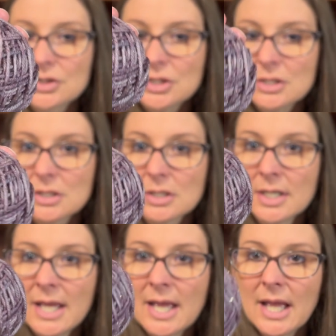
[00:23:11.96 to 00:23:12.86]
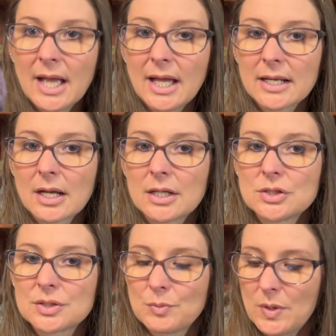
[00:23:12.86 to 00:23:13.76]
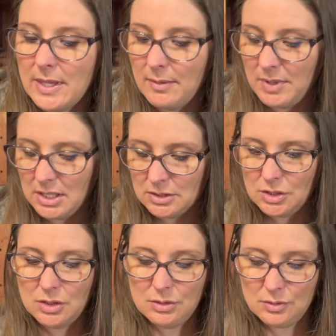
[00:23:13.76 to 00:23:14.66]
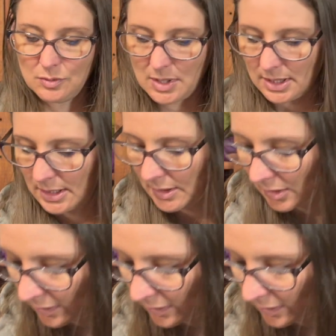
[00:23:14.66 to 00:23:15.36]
year, and I just put them into little